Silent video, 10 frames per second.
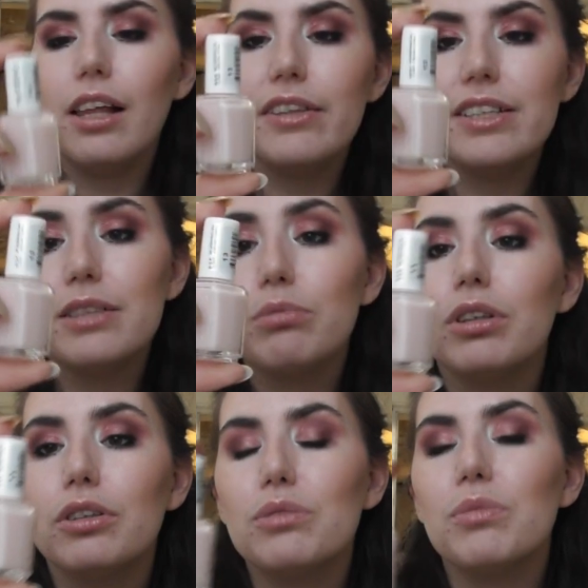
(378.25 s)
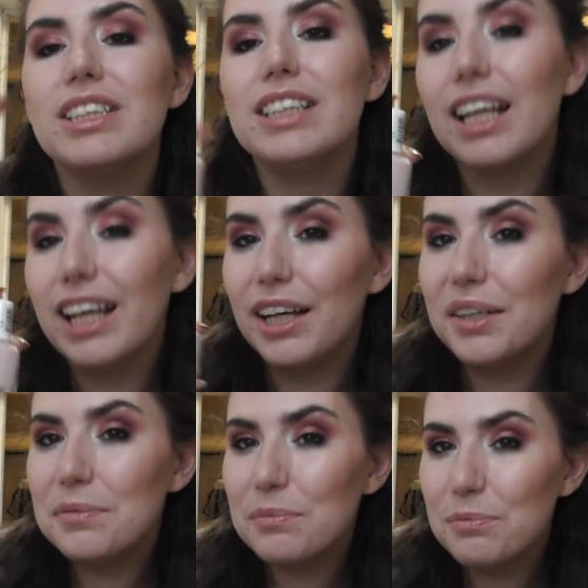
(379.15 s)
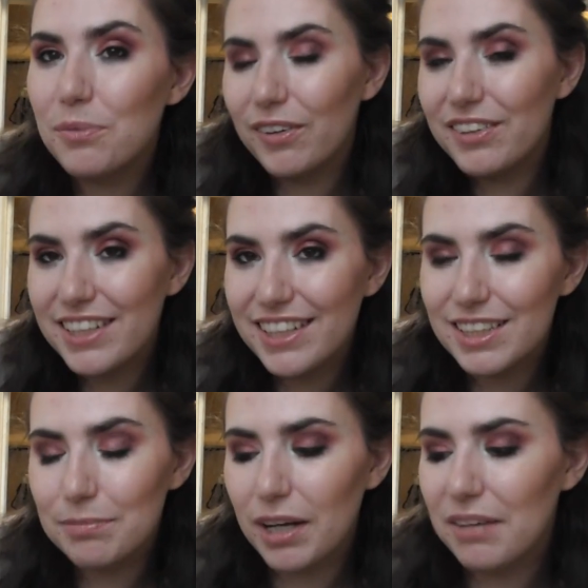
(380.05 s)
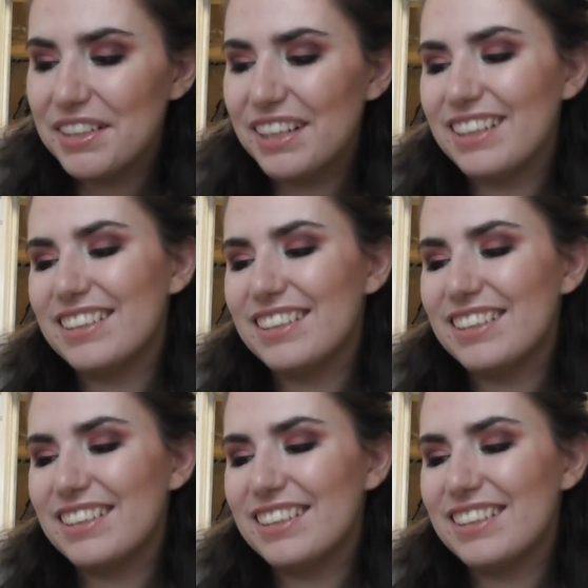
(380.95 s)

and this is one of those ones I kind of wanted, but I was like,